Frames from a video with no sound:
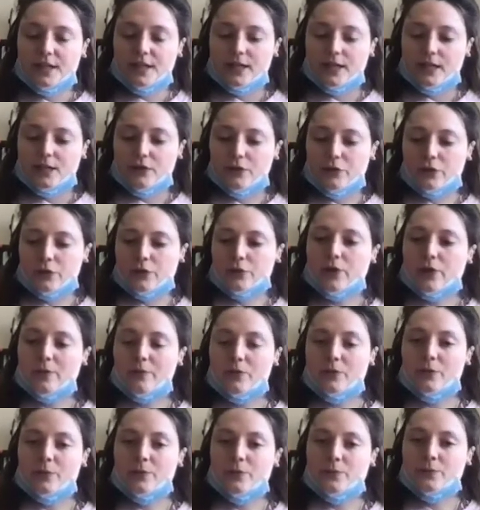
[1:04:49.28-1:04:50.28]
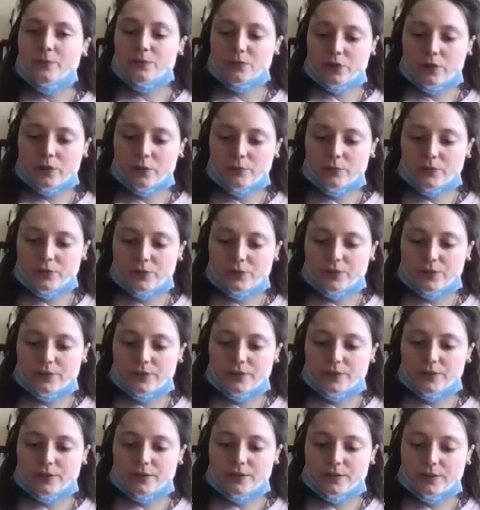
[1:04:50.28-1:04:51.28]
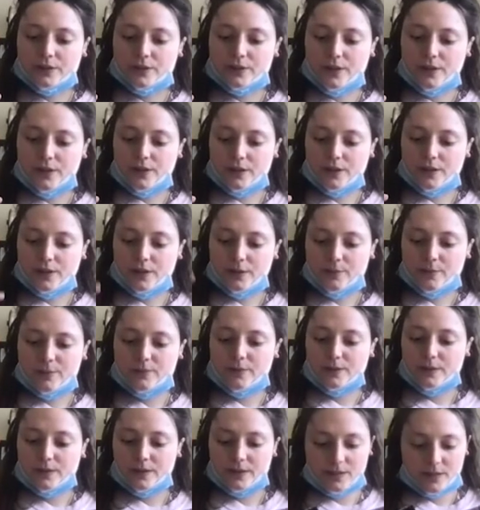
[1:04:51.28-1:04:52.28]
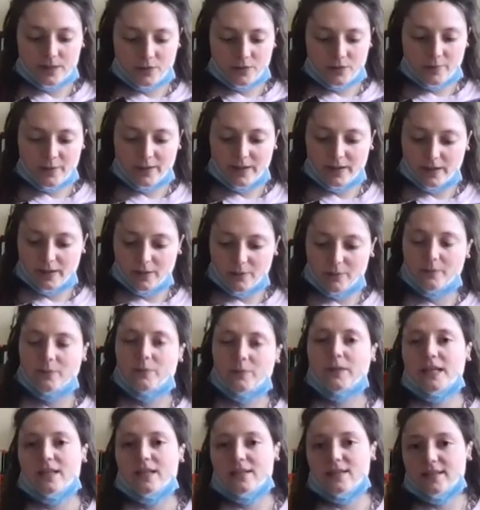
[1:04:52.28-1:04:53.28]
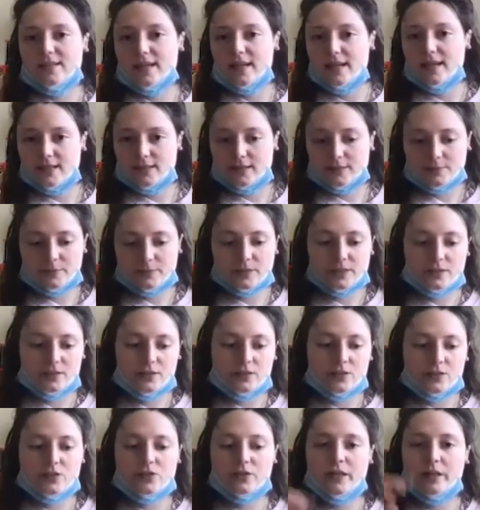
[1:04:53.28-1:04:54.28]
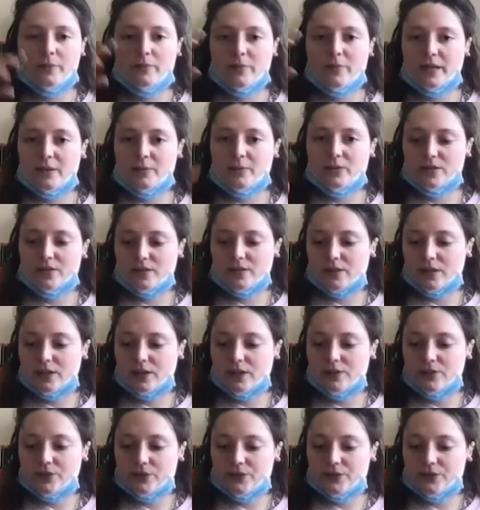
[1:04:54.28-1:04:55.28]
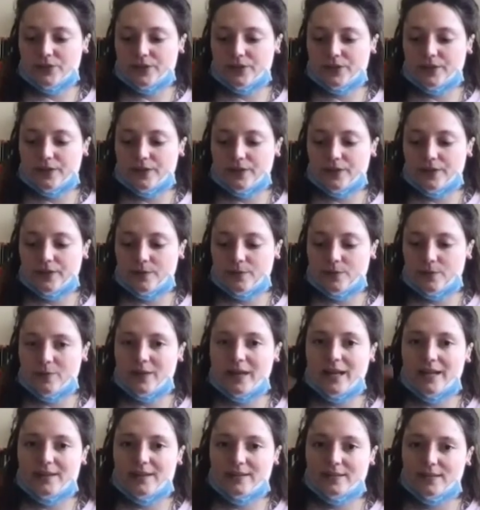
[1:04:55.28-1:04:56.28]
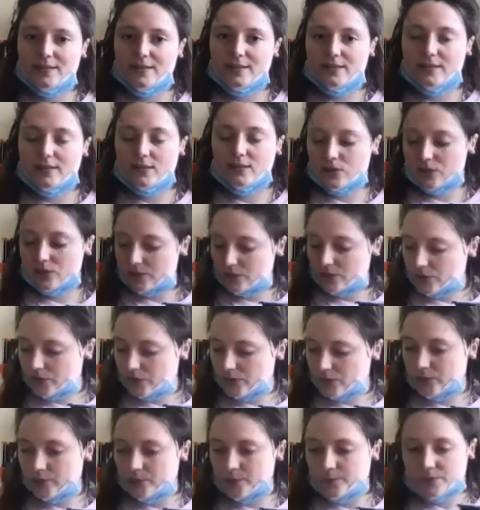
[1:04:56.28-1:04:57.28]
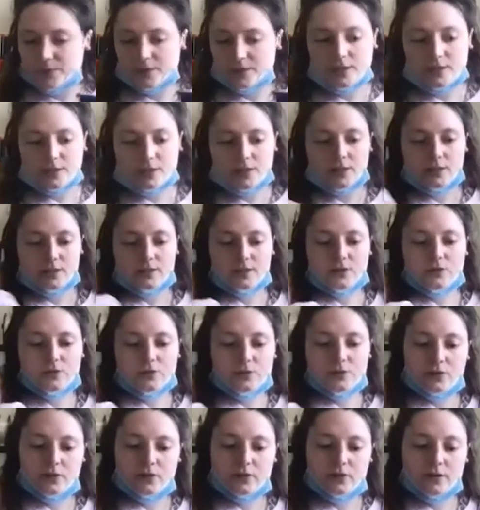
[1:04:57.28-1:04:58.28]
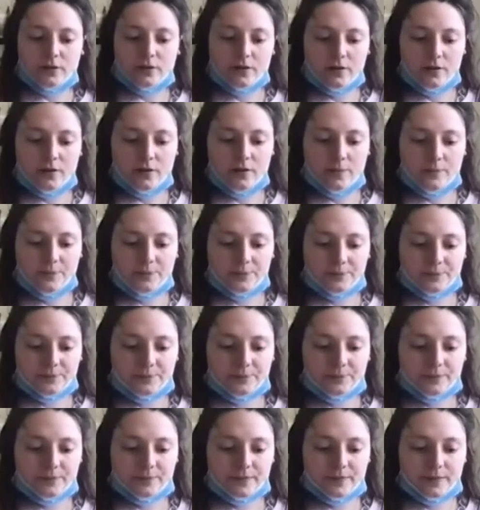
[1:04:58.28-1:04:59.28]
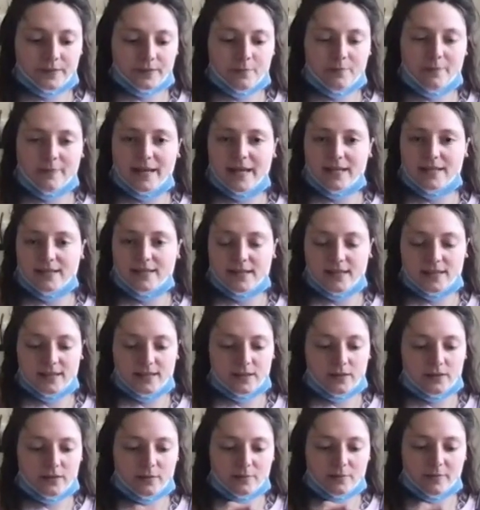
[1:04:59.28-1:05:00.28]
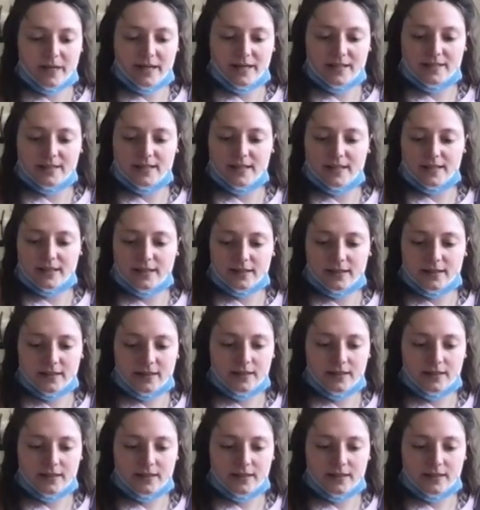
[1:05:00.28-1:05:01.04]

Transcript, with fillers: if you grab the sculpture uh, you might get stained because usually pigments are used uh, blended into different um, bending, uh, binding